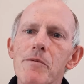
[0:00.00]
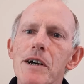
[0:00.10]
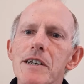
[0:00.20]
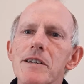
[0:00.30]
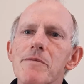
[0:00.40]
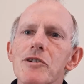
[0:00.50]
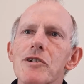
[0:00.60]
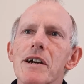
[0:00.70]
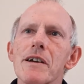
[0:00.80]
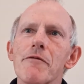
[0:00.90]
ways in which
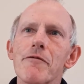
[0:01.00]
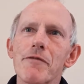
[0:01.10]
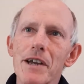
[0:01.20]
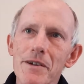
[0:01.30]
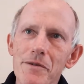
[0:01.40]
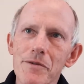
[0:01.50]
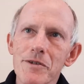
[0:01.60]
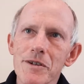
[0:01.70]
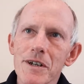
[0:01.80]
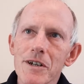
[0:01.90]
I have
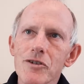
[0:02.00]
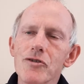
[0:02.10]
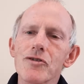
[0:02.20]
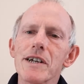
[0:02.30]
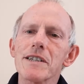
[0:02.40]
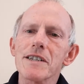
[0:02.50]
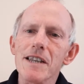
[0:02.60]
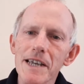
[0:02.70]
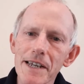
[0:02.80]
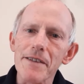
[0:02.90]
failed to
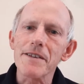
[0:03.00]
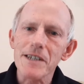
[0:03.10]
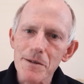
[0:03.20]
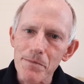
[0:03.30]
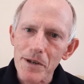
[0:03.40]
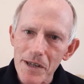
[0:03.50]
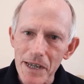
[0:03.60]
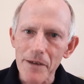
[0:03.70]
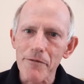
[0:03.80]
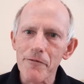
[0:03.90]
translate this
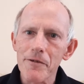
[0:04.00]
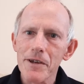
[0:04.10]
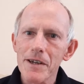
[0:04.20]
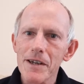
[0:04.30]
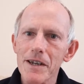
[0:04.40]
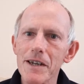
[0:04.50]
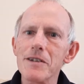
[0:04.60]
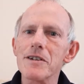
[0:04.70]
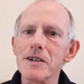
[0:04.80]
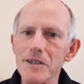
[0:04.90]
belief
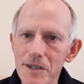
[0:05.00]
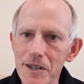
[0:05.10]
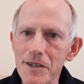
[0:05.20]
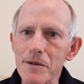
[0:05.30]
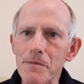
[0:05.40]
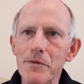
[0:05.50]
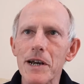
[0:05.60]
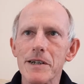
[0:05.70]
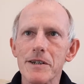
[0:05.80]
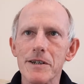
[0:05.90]
into consistent
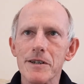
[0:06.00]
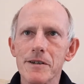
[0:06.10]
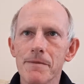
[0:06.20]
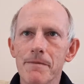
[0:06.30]
practice.